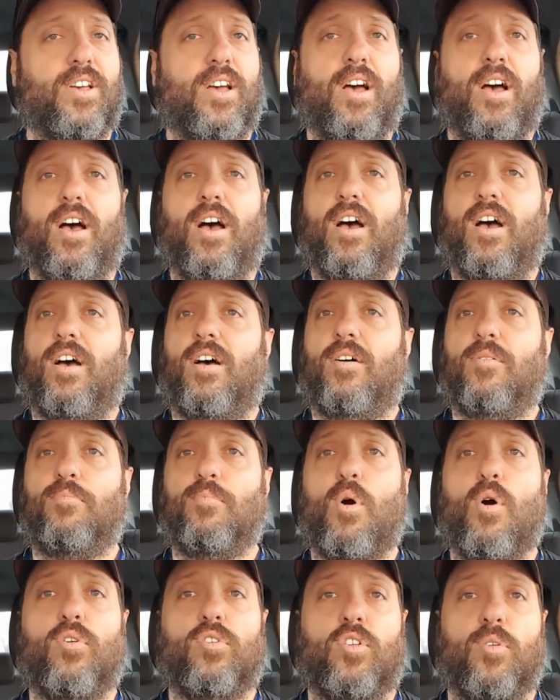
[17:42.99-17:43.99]

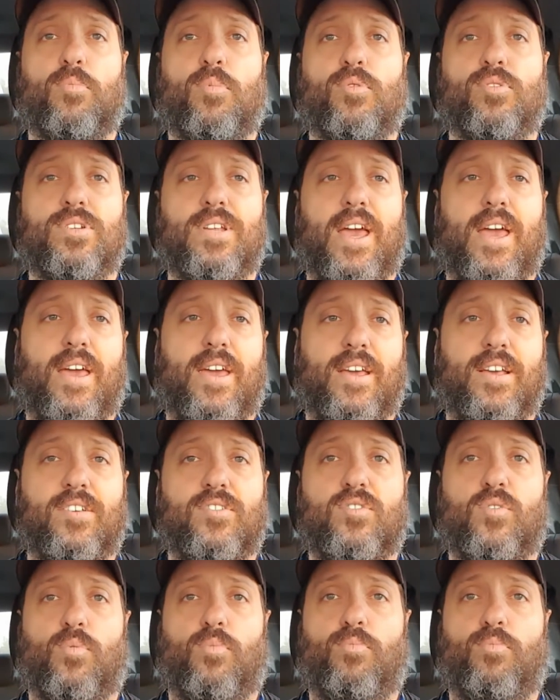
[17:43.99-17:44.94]
multiple days